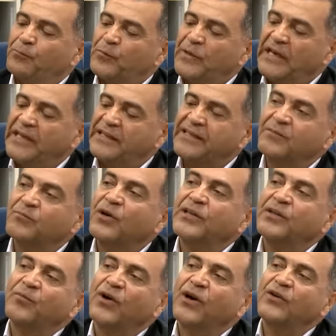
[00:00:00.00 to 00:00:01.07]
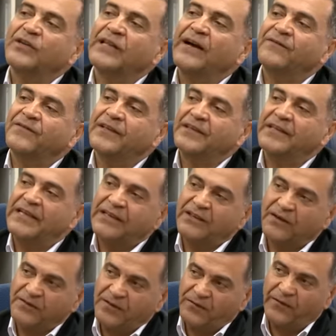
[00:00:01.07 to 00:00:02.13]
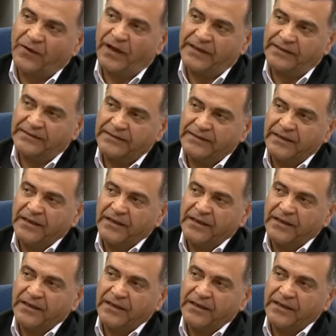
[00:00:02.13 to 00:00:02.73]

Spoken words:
deleted by the pilot after the end of the flight.